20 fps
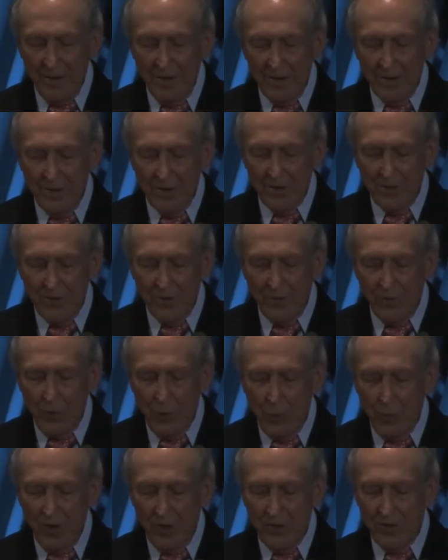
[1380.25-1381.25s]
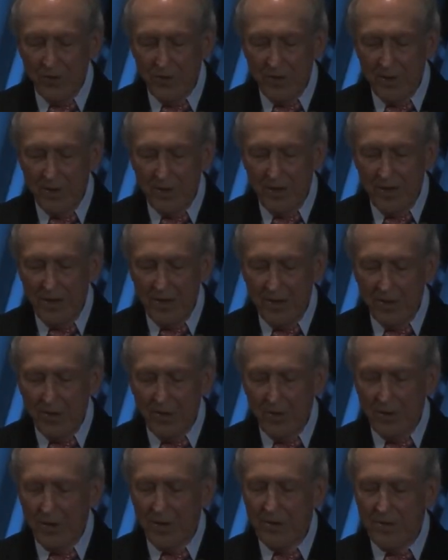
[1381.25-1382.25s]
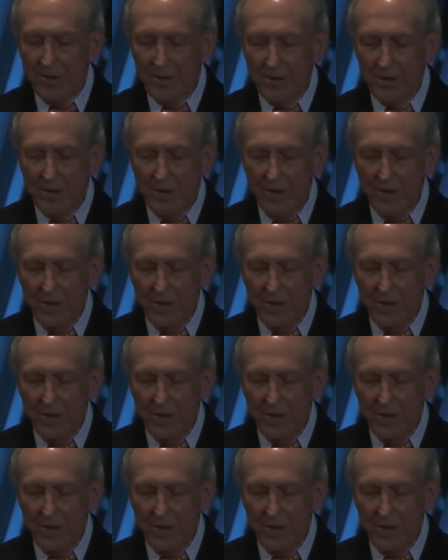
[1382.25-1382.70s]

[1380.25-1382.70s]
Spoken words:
Just a few months later, at the